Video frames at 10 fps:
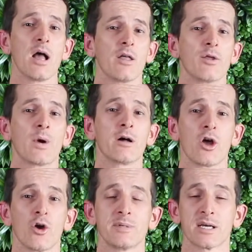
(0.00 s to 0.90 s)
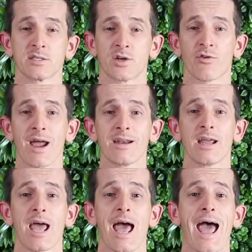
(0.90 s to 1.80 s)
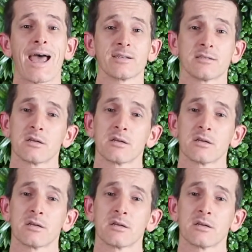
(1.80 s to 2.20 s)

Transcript: the Welhome does great at